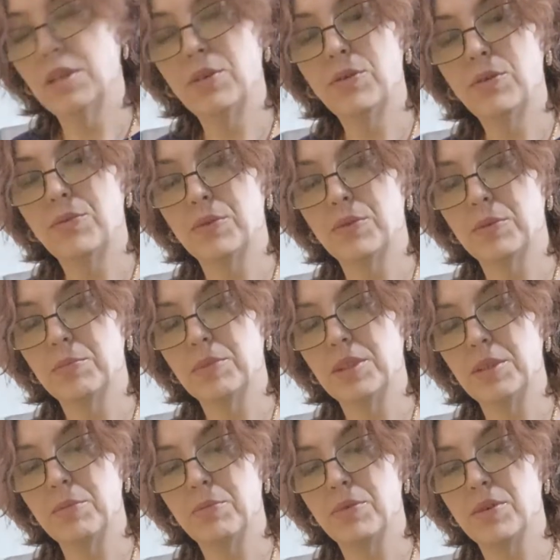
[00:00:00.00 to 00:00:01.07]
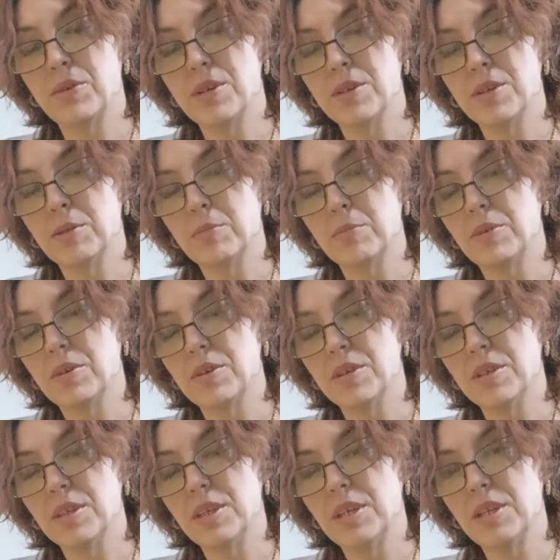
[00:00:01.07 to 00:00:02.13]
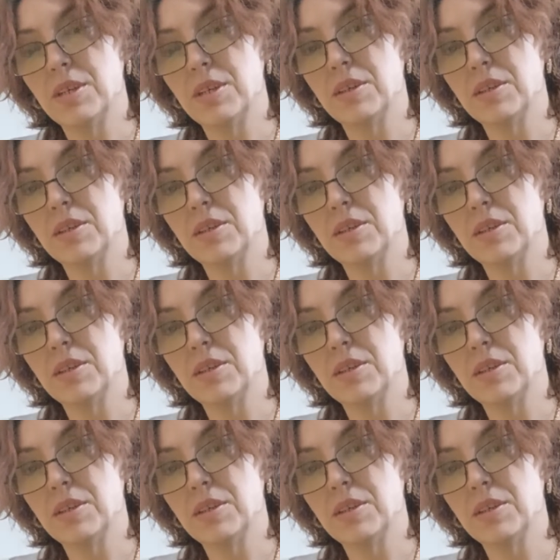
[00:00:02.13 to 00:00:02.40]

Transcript: from like prong to prong here.